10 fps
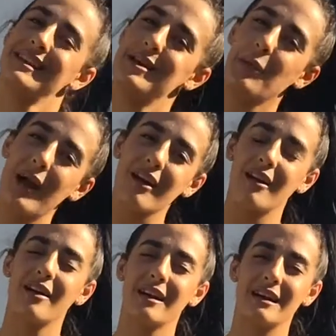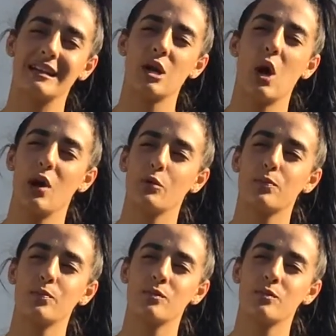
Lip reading: kickback, I reckon I would